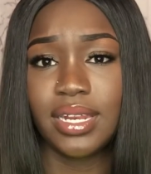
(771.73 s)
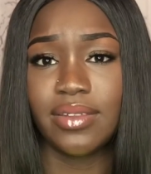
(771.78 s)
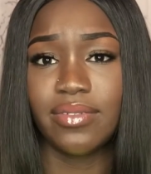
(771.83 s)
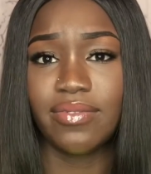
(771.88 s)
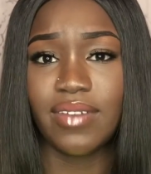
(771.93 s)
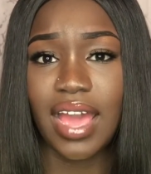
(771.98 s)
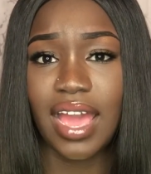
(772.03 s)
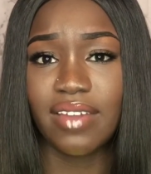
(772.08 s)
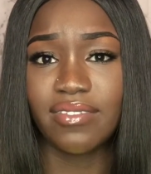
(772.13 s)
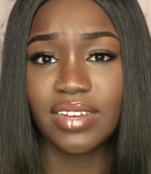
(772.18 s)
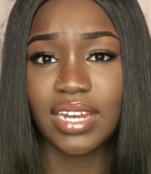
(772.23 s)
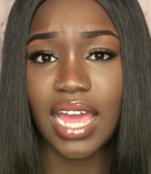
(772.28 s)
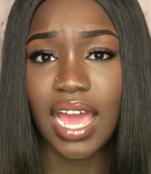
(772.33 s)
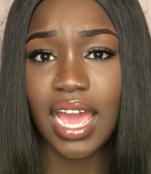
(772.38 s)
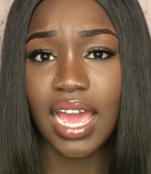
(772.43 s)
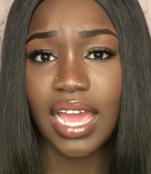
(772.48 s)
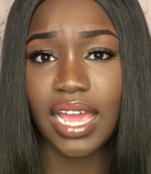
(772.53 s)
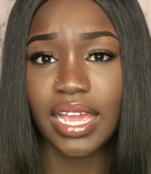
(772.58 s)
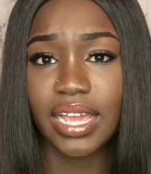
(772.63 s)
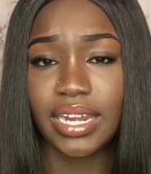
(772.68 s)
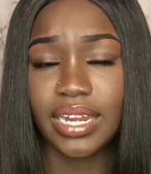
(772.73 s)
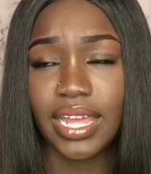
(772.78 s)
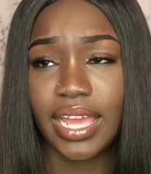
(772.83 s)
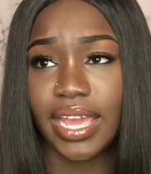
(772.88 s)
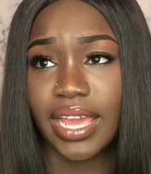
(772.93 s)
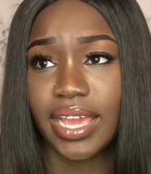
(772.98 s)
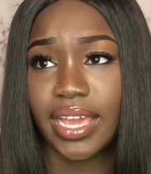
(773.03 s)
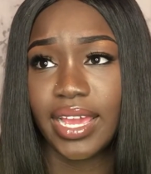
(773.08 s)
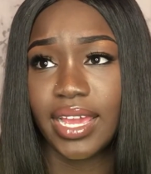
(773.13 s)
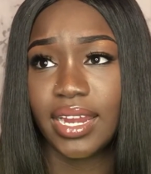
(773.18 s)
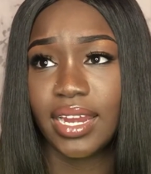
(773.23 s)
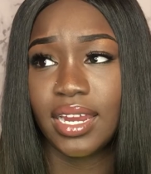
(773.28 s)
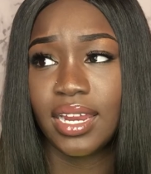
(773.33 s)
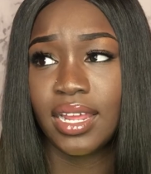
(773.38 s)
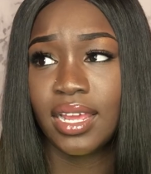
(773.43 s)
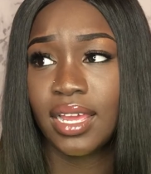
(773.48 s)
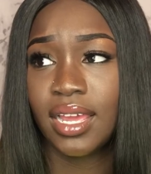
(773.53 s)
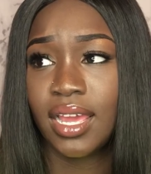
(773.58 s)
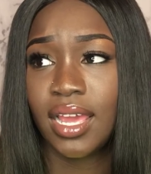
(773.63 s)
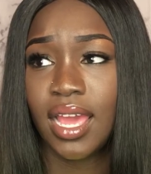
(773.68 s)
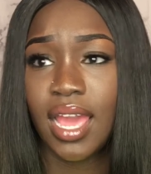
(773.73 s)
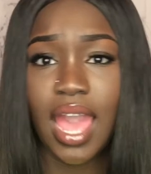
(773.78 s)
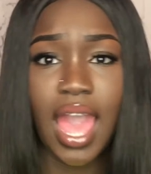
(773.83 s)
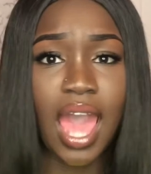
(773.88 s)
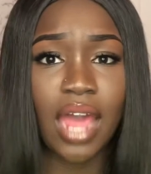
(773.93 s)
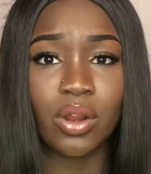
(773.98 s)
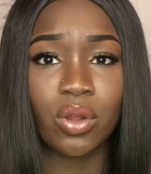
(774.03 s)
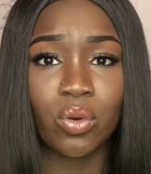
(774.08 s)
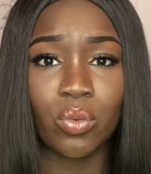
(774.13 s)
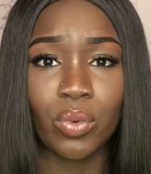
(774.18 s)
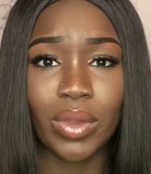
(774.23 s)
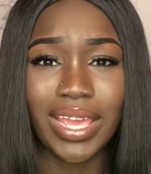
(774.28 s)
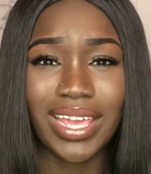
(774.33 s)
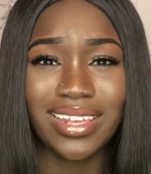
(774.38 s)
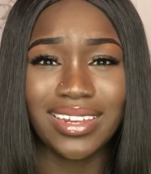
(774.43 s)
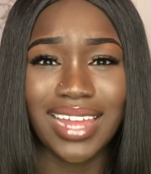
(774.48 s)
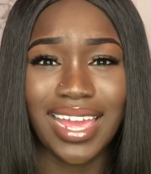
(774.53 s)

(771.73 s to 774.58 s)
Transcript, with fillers: five nine and I don't weigh